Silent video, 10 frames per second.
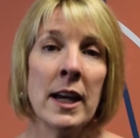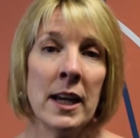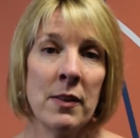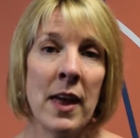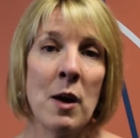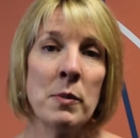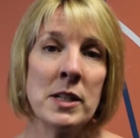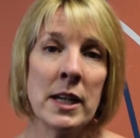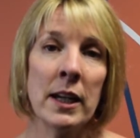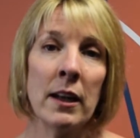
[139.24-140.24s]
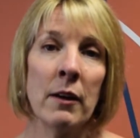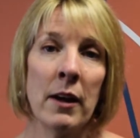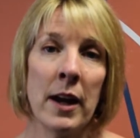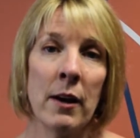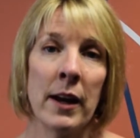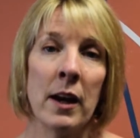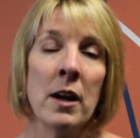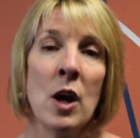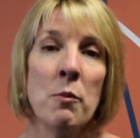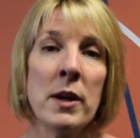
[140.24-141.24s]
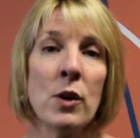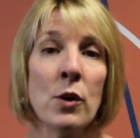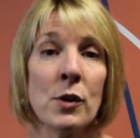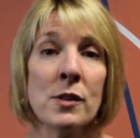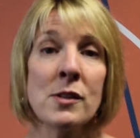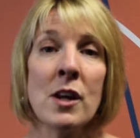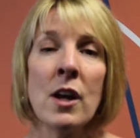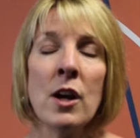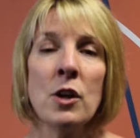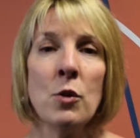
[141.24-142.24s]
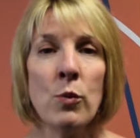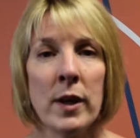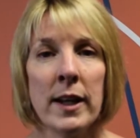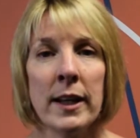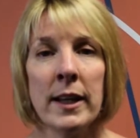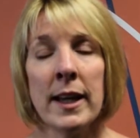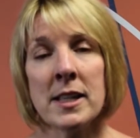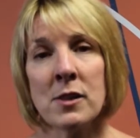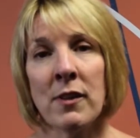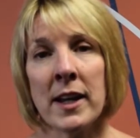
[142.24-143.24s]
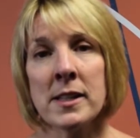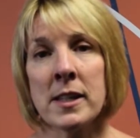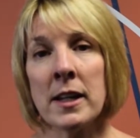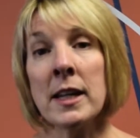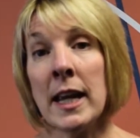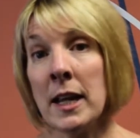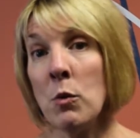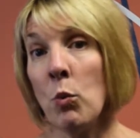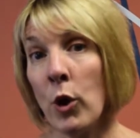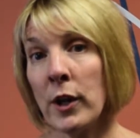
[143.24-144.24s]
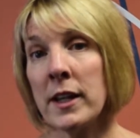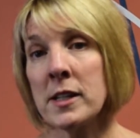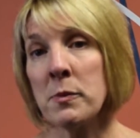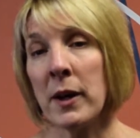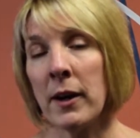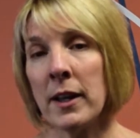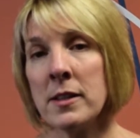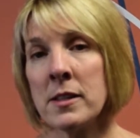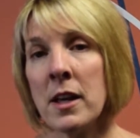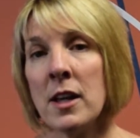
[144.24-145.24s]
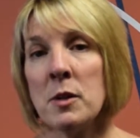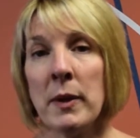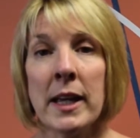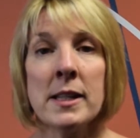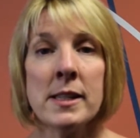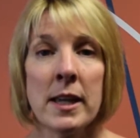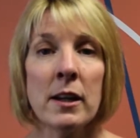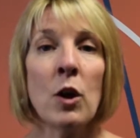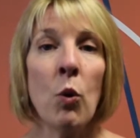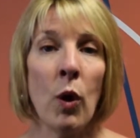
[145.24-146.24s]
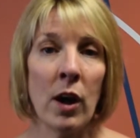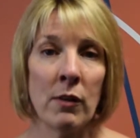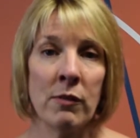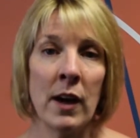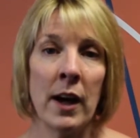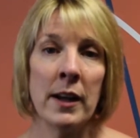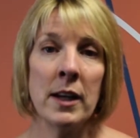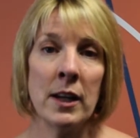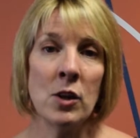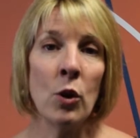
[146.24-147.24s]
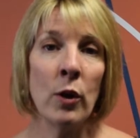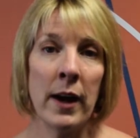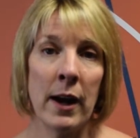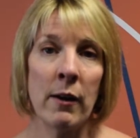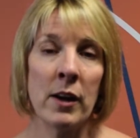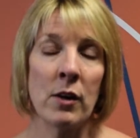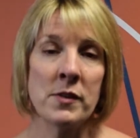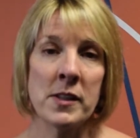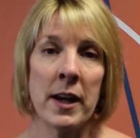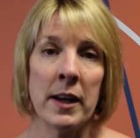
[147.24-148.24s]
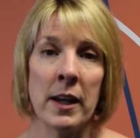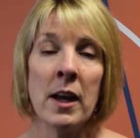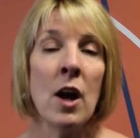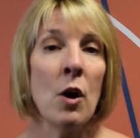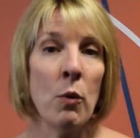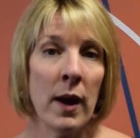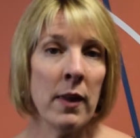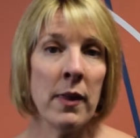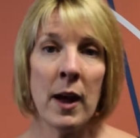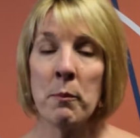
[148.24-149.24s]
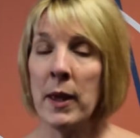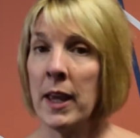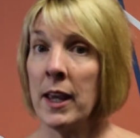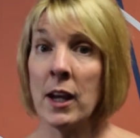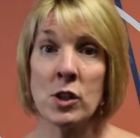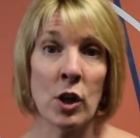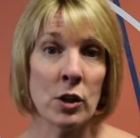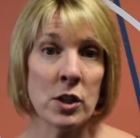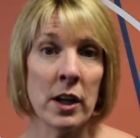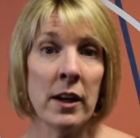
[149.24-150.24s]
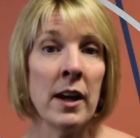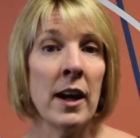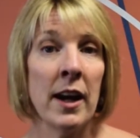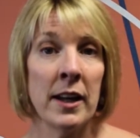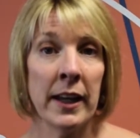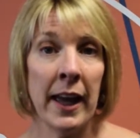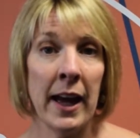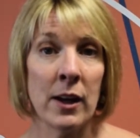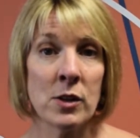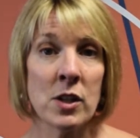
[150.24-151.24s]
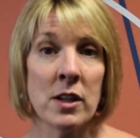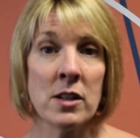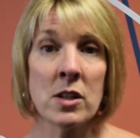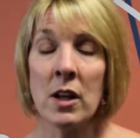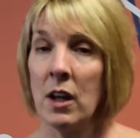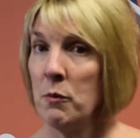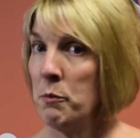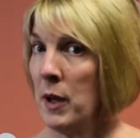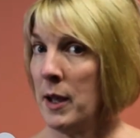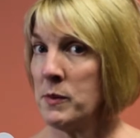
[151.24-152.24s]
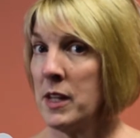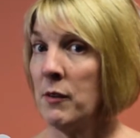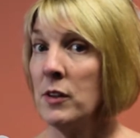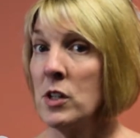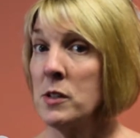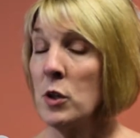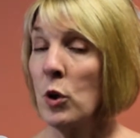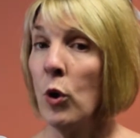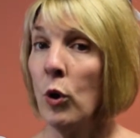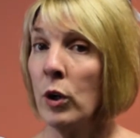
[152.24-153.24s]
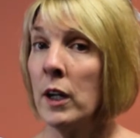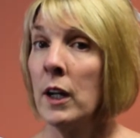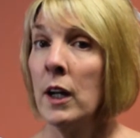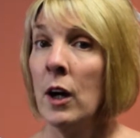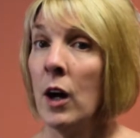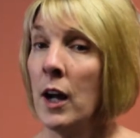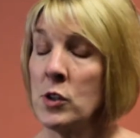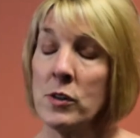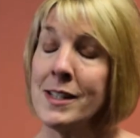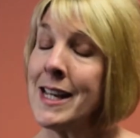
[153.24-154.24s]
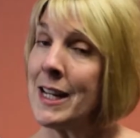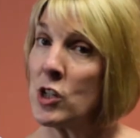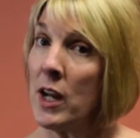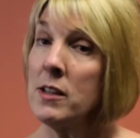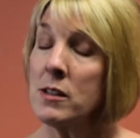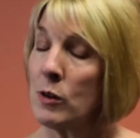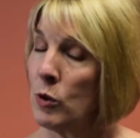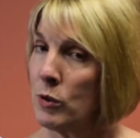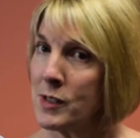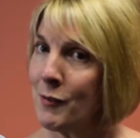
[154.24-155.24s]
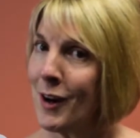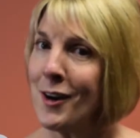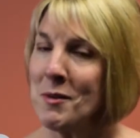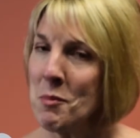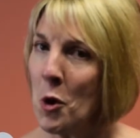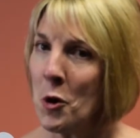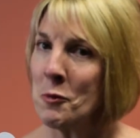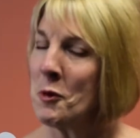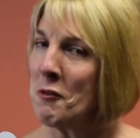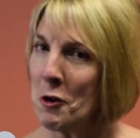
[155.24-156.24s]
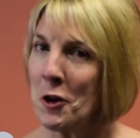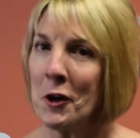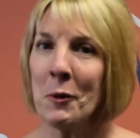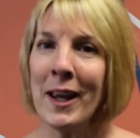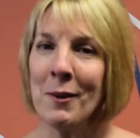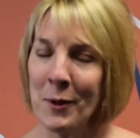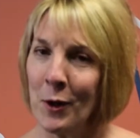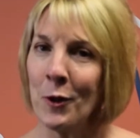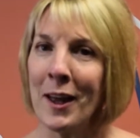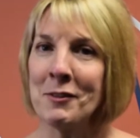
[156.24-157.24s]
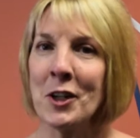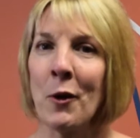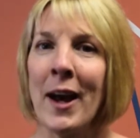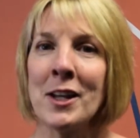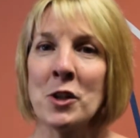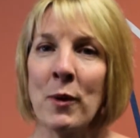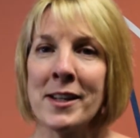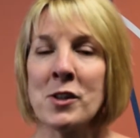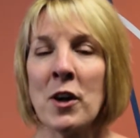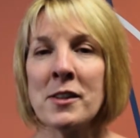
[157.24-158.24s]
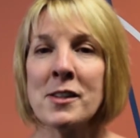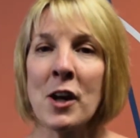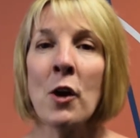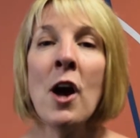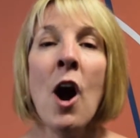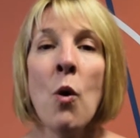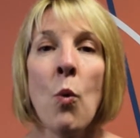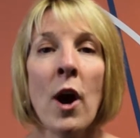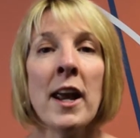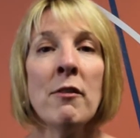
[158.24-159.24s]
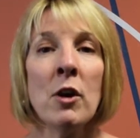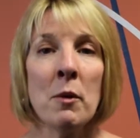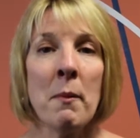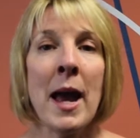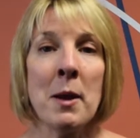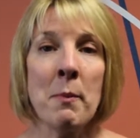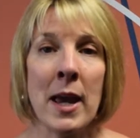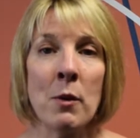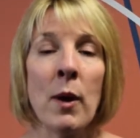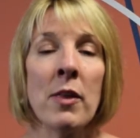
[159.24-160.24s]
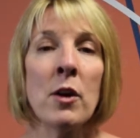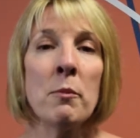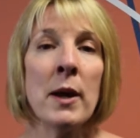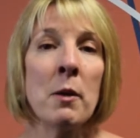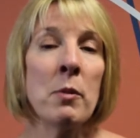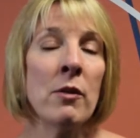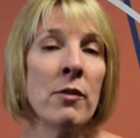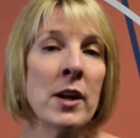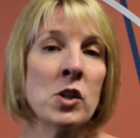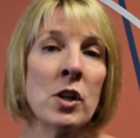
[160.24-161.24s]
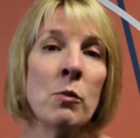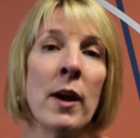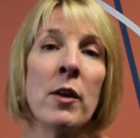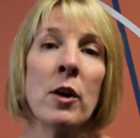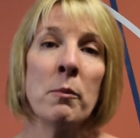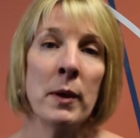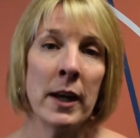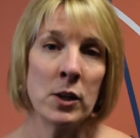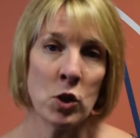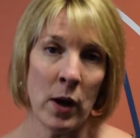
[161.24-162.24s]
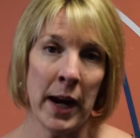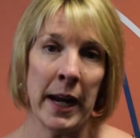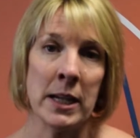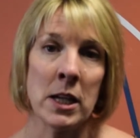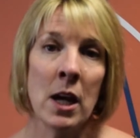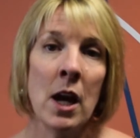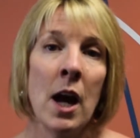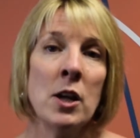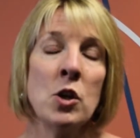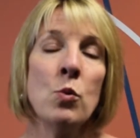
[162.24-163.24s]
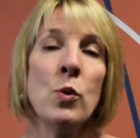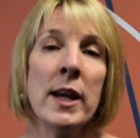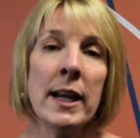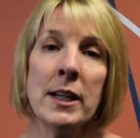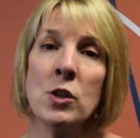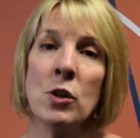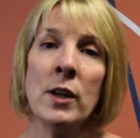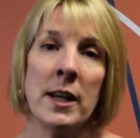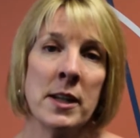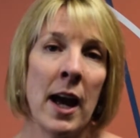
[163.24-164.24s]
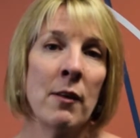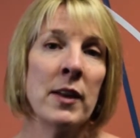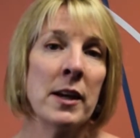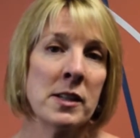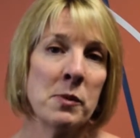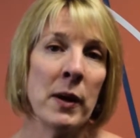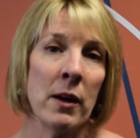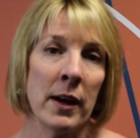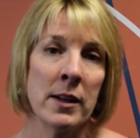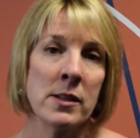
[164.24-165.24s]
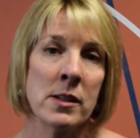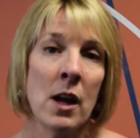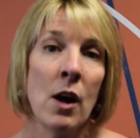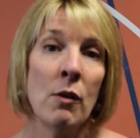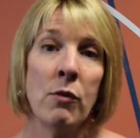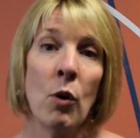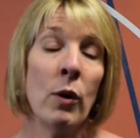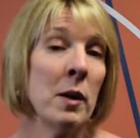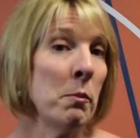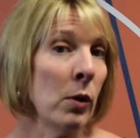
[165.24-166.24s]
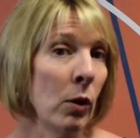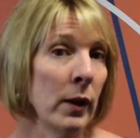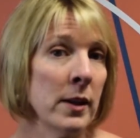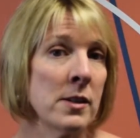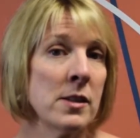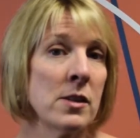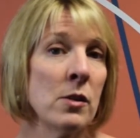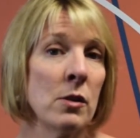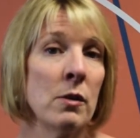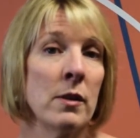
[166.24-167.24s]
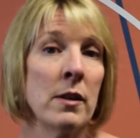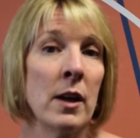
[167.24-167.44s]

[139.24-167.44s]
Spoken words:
in that particular area, because you really, let's face it, need work experience to be considered qualified in your area of study, whether that be a doctor, an accountant, perhaps even just a cook. I shouldn't say just. Cooks are very important. We've all got to eat and we all love to go out to restaurants. So whatever it may be, whether it be a profession, whether it be a trade, you really do need to have the experience for employers to